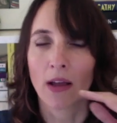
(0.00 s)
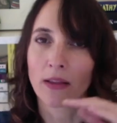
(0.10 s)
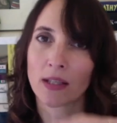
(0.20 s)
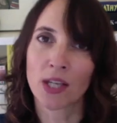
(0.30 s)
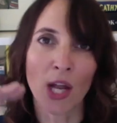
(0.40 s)

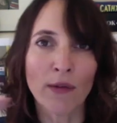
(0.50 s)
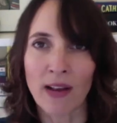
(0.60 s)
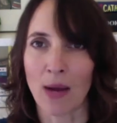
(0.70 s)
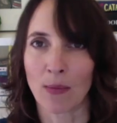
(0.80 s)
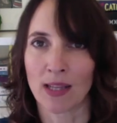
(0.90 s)
There's no
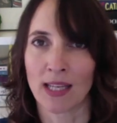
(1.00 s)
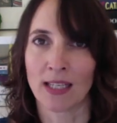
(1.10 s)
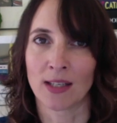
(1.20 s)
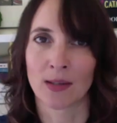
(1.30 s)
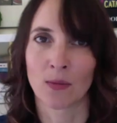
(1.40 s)
overlap with
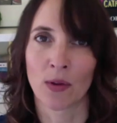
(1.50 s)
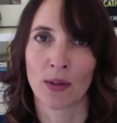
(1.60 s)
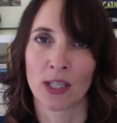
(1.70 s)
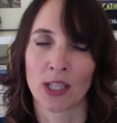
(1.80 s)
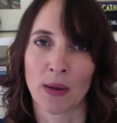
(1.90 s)
leaders and what
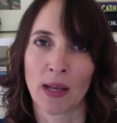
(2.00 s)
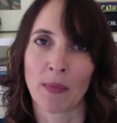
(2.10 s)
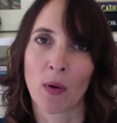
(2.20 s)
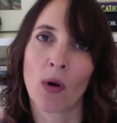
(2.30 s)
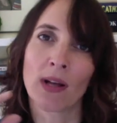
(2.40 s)
they're doing,
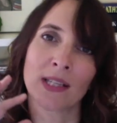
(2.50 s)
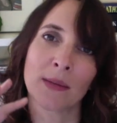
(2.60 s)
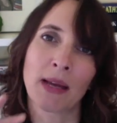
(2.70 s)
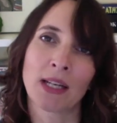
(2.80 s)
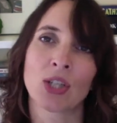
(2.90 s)
but whilst the
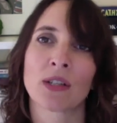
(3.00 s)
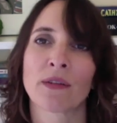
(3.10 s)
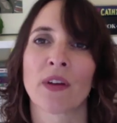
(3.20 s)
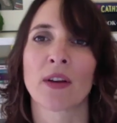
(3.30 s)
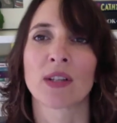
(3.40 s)
managers are
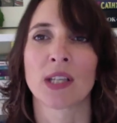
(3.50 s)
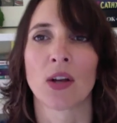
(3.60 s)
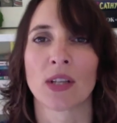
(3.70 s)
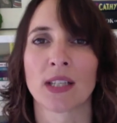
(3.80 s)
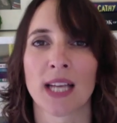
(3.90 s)
focusing
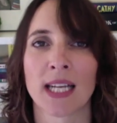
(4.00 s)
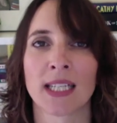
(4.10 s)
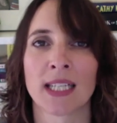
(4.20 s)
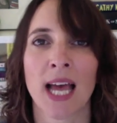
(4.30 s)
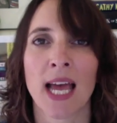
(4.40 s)
on the
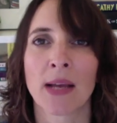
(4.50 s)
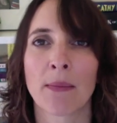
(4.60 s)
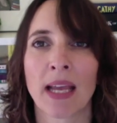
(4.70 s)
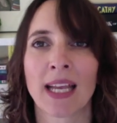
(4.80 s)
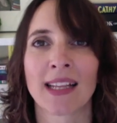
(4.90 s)
day-to-day and
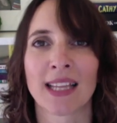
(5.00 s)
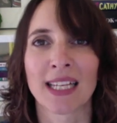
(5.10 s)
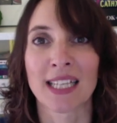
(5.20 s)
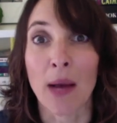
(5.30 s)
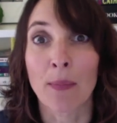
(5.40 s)
making
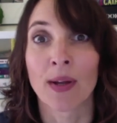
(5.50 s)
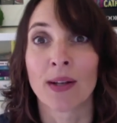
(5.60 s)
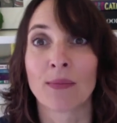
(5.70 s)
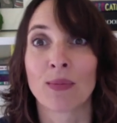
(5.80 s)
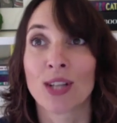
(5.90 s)
things
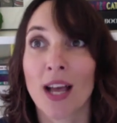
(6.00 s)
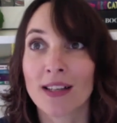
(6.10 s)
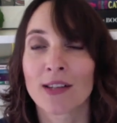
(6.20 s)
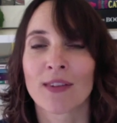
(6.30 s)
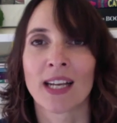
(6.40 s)
happen
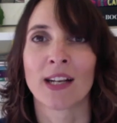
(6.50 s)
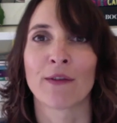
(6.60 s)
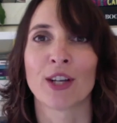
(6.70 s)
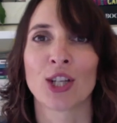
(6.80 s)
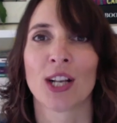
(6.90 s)
productively and
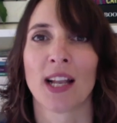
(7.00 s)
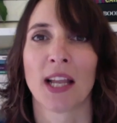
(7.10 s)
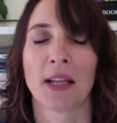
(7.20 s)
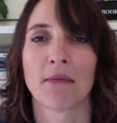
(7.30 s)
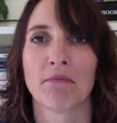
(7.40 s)

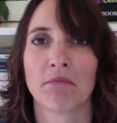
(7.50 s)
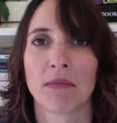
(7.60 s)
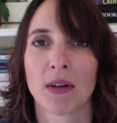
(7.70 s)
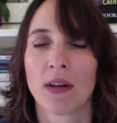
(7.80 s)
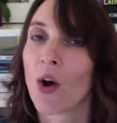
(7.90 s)
efficiently,
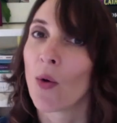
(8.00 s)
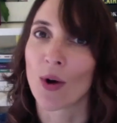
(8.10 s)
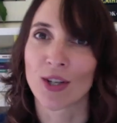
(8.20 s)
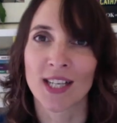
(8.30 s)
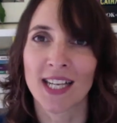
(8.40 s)

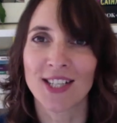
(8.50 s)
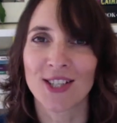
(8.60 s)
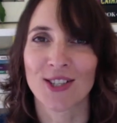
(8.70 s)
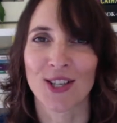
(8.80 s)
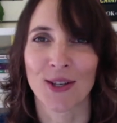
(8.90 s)
what do
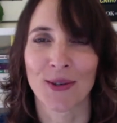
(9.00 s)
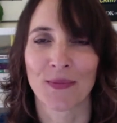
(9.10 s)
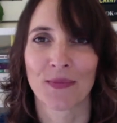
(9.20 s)
leaders do?